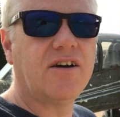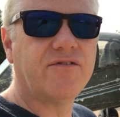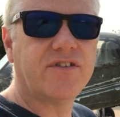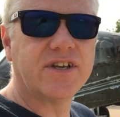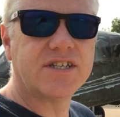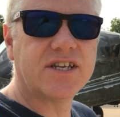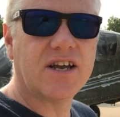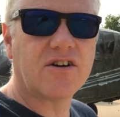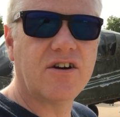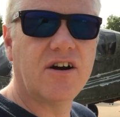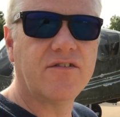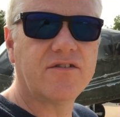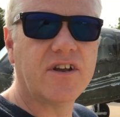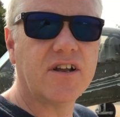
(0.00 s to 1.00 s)
love this
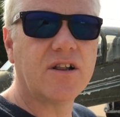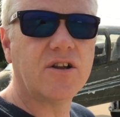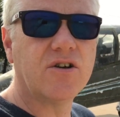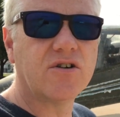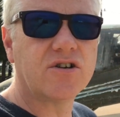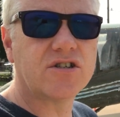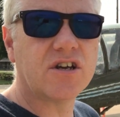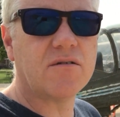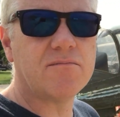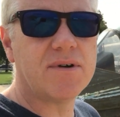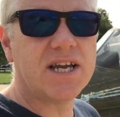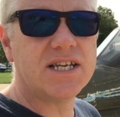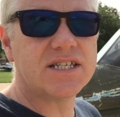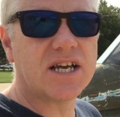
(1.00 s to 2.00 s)
aircraft. It looks
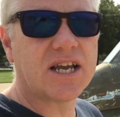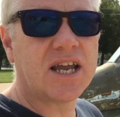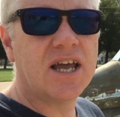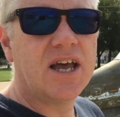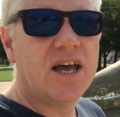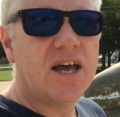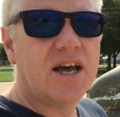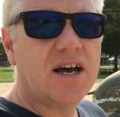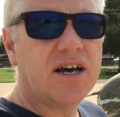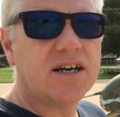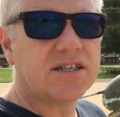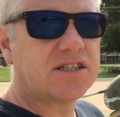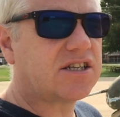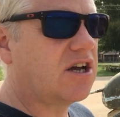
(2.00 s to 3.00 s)
amazing,
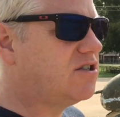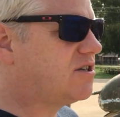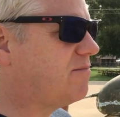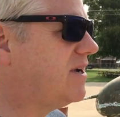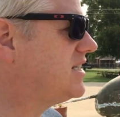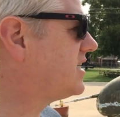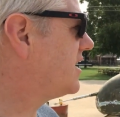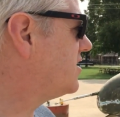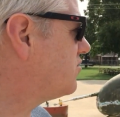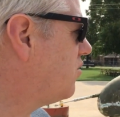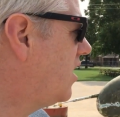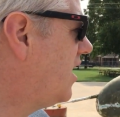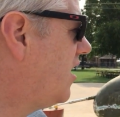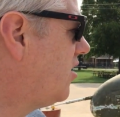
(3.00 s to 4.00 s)
sounds amazing as
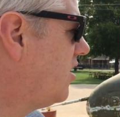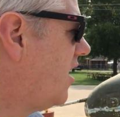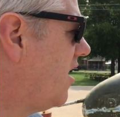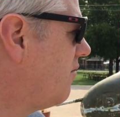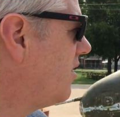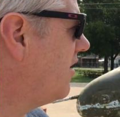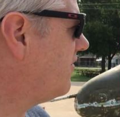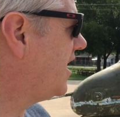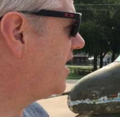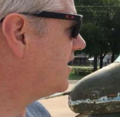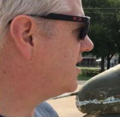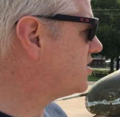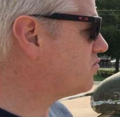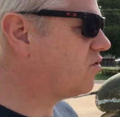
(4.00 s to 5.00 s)
well. We haven't
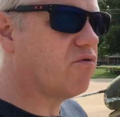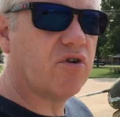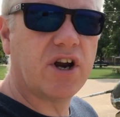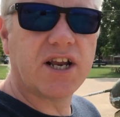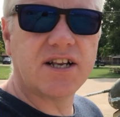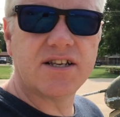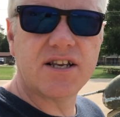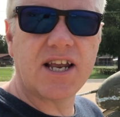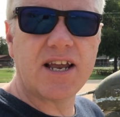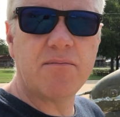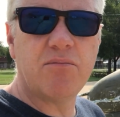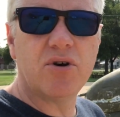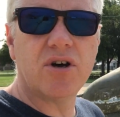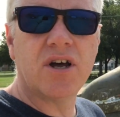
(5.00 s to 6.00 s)
had this one running today,
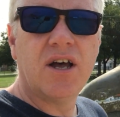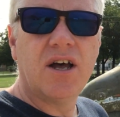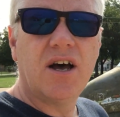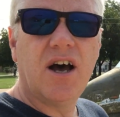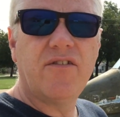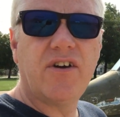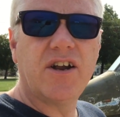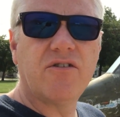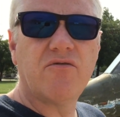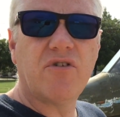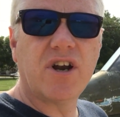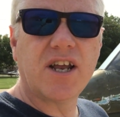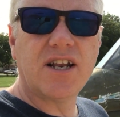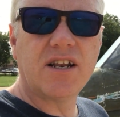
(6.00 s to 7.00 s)
but I've had it
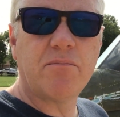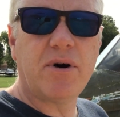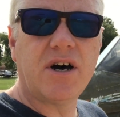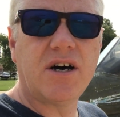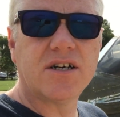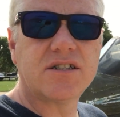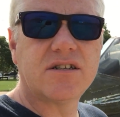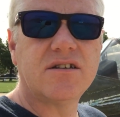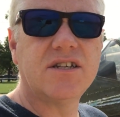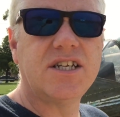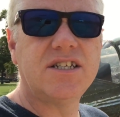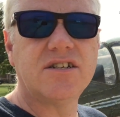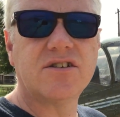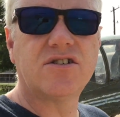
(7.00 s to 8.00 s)
running in the past.
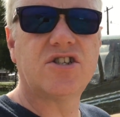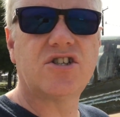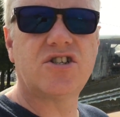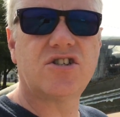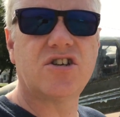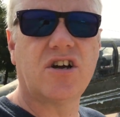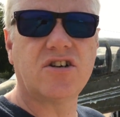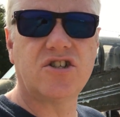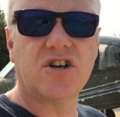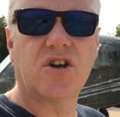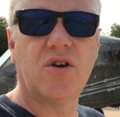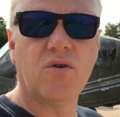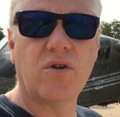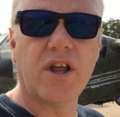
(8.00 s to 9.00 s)
These are such a
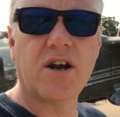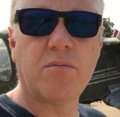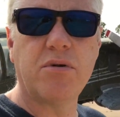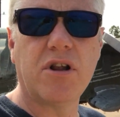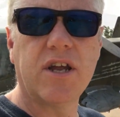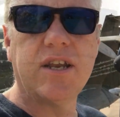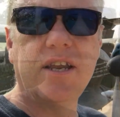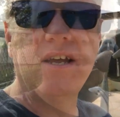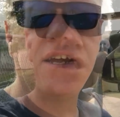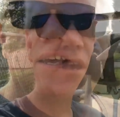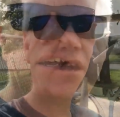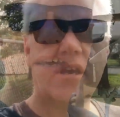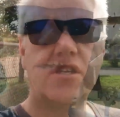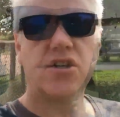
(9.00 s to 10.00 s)
cool airplane.
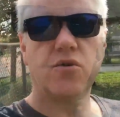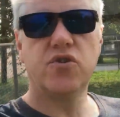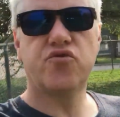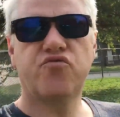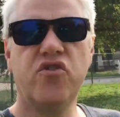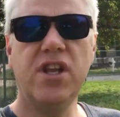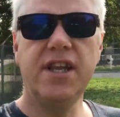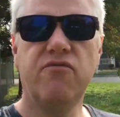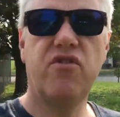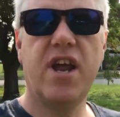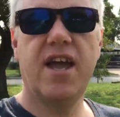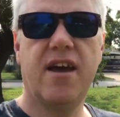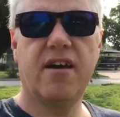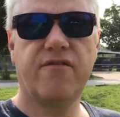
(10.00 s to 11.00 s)
So it's really
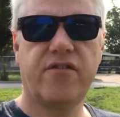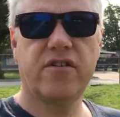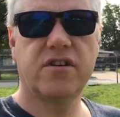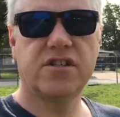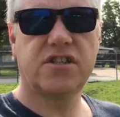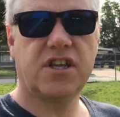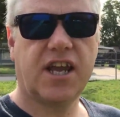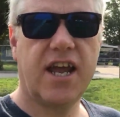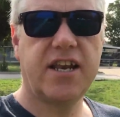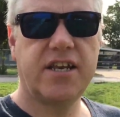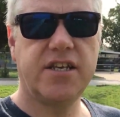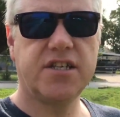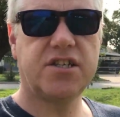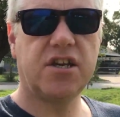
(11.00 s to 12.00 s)
rare for us to get an
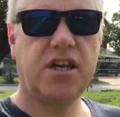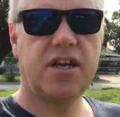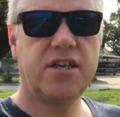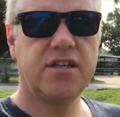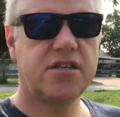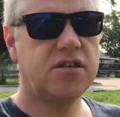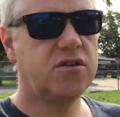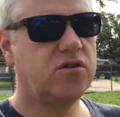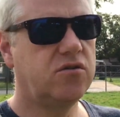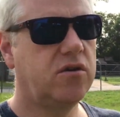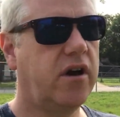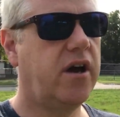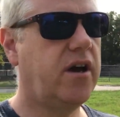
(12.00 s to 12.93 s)
insight into